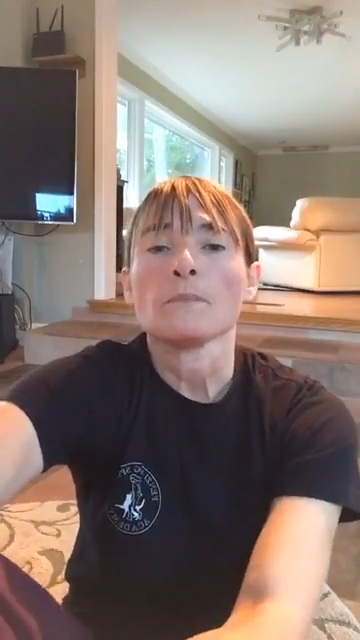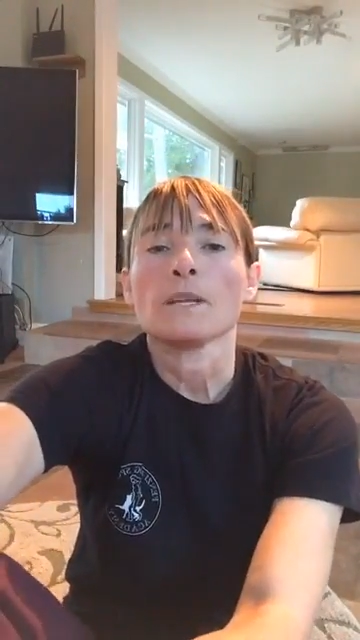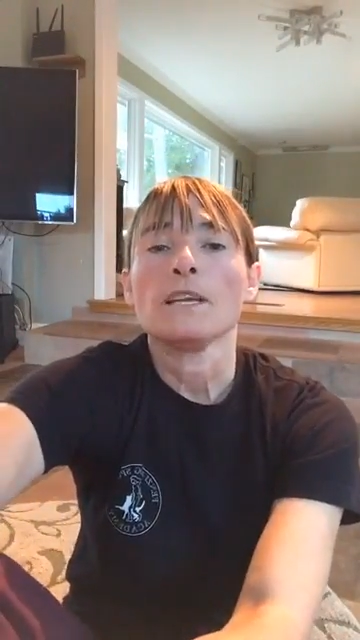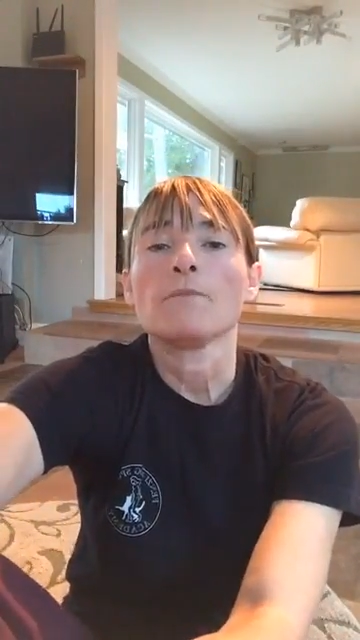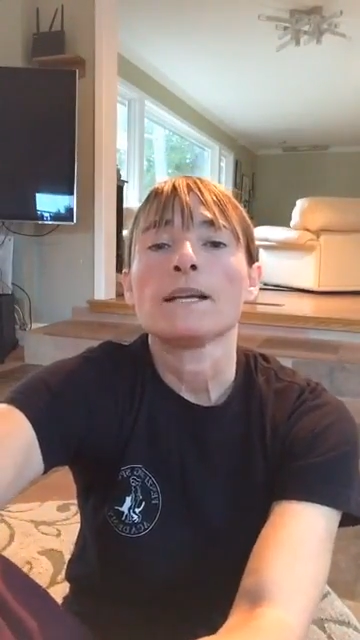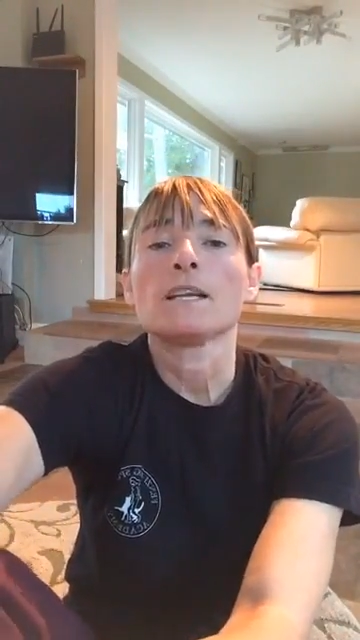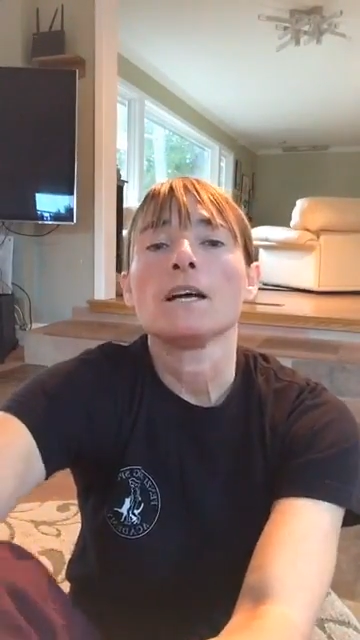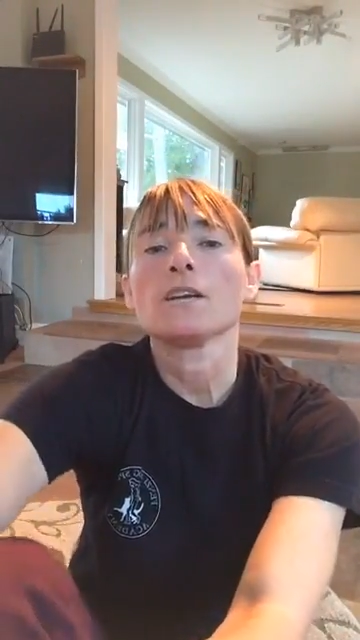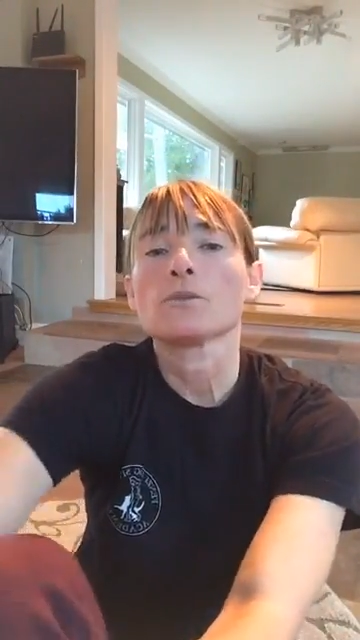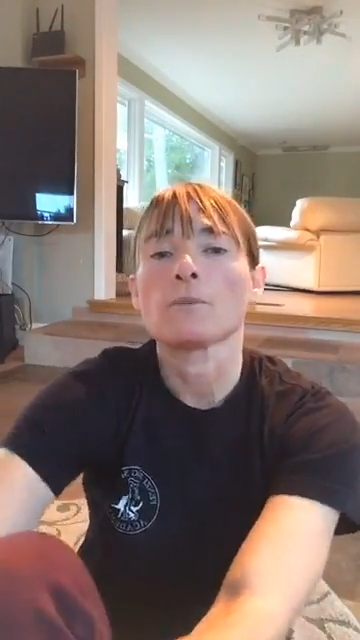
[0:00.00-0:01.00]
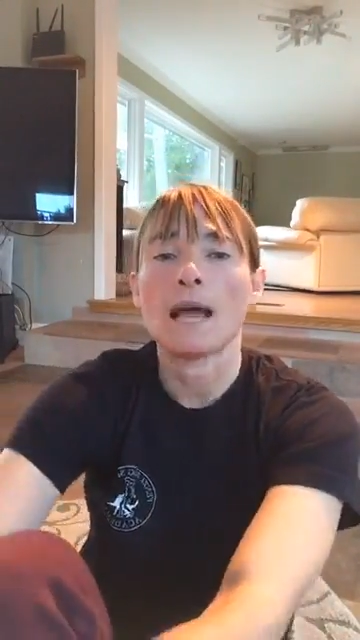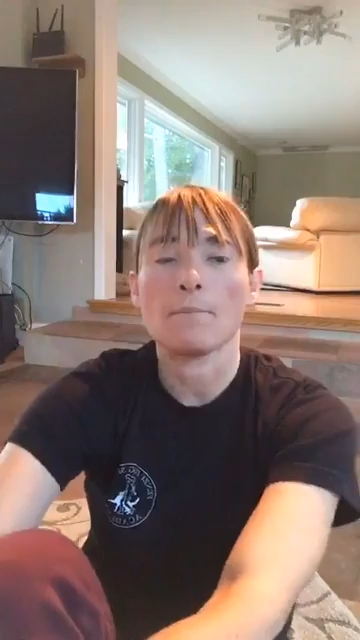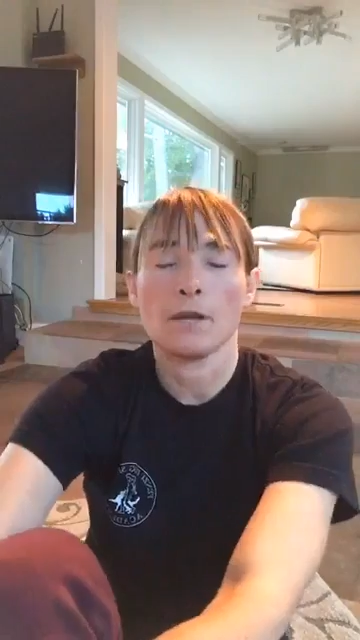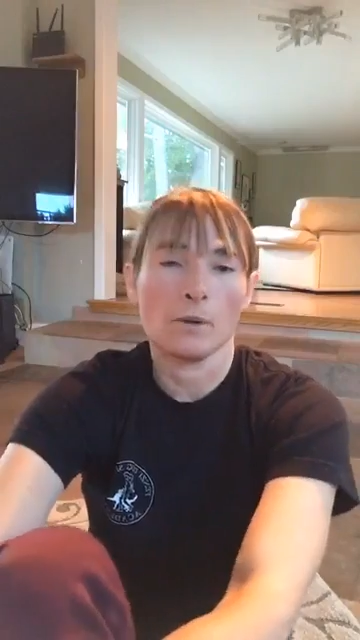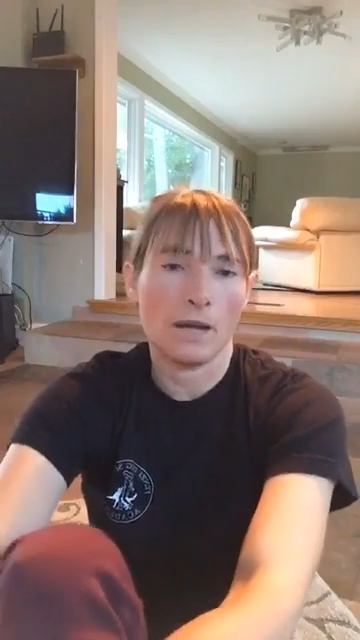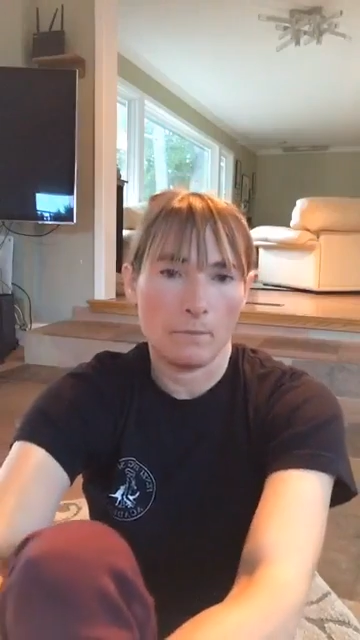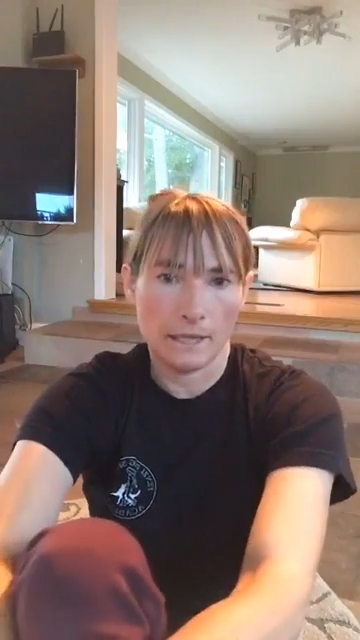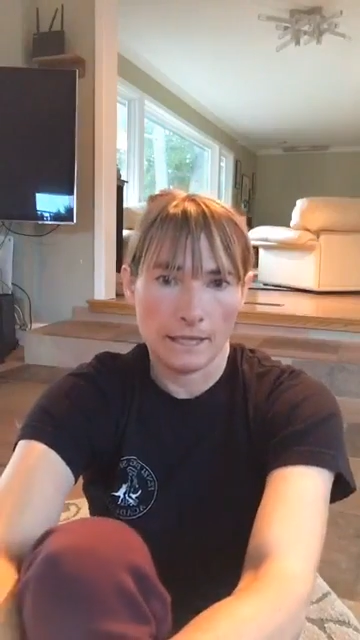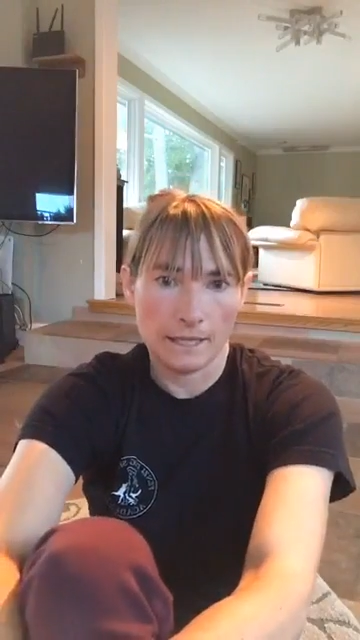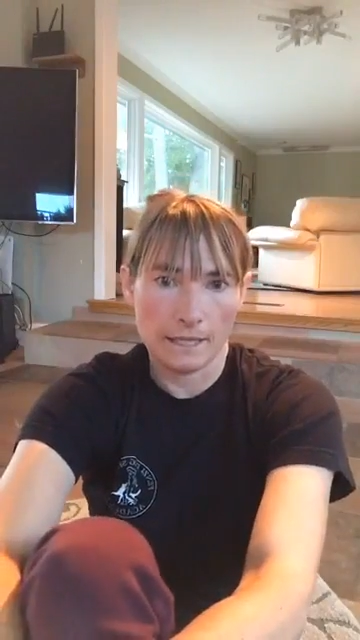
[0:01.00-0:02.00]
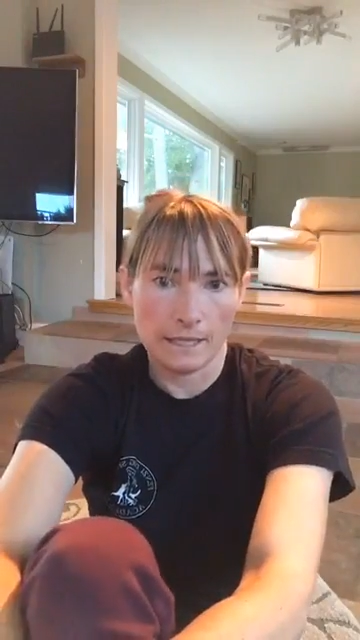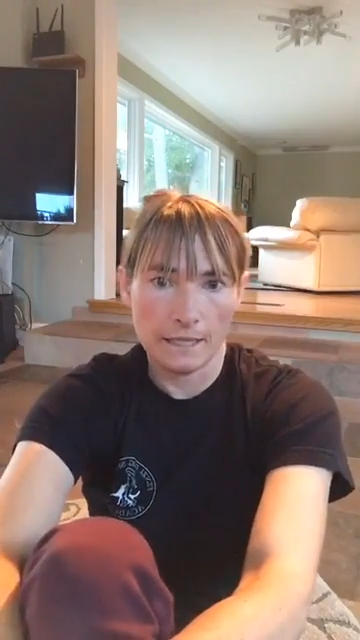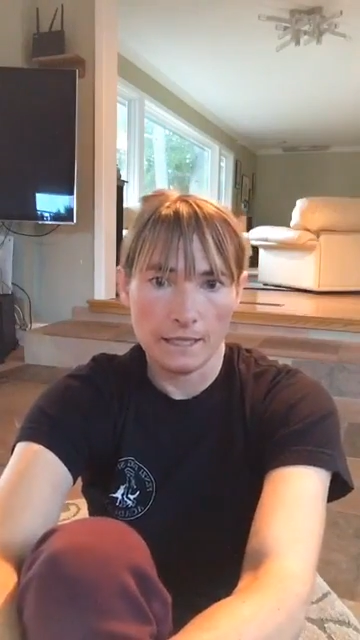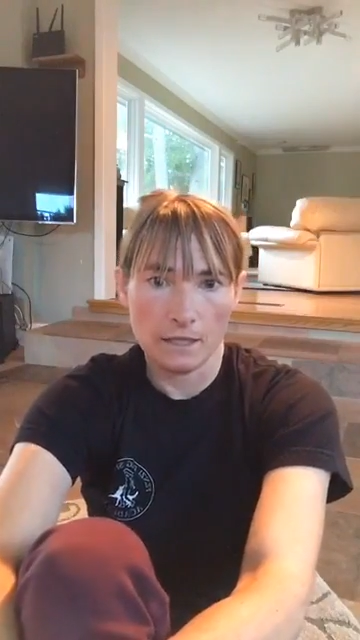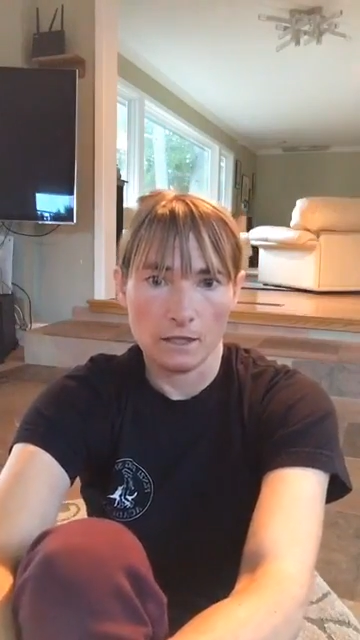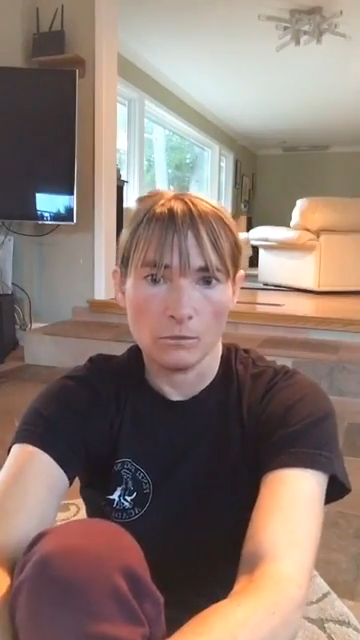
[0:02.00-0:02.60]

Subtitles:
If my dog is wrapping around my leg and heel,